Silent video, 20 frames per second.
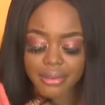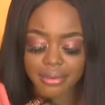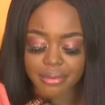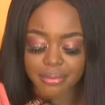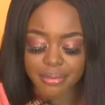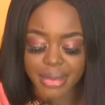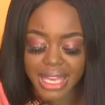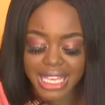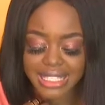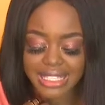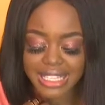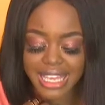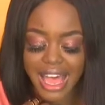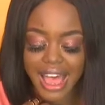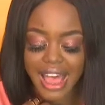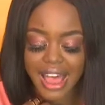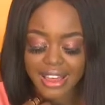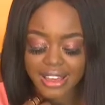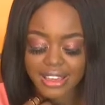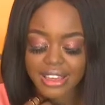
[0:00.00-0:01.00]
best Oscar.
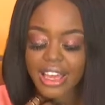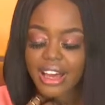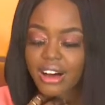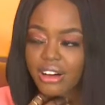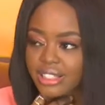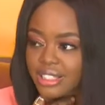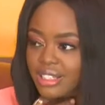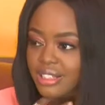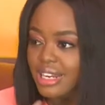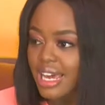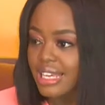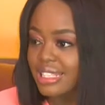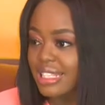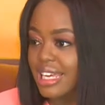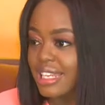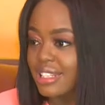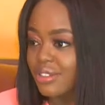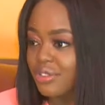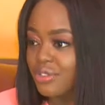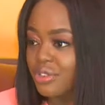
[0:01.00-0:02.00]
Yeah, Oscar dies in
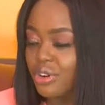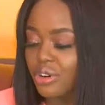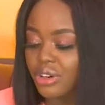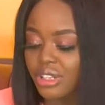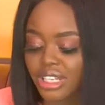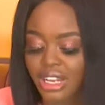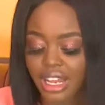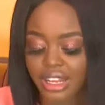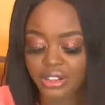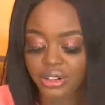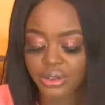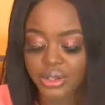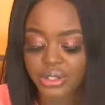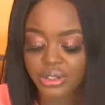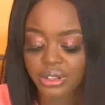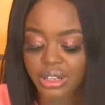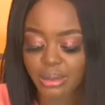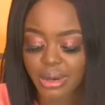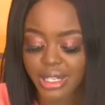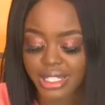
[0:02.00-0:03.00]
'94. I'd always known
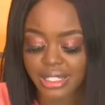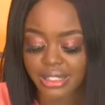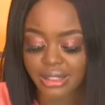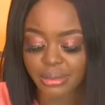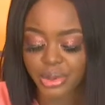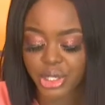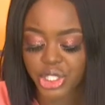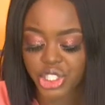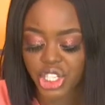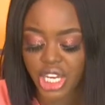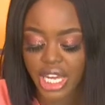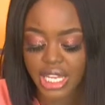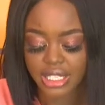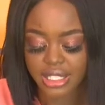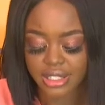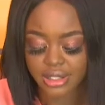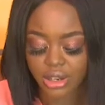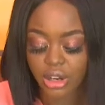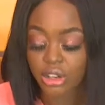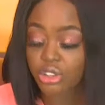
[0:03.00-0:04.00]
about Sidney Poitier and his
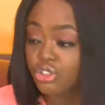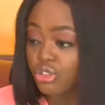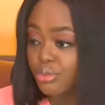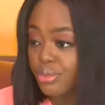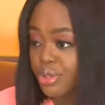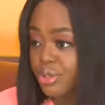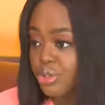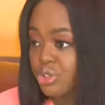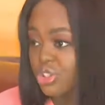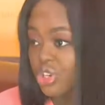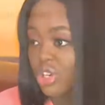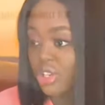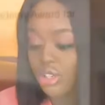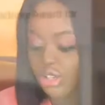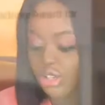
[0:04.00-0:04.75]
contribution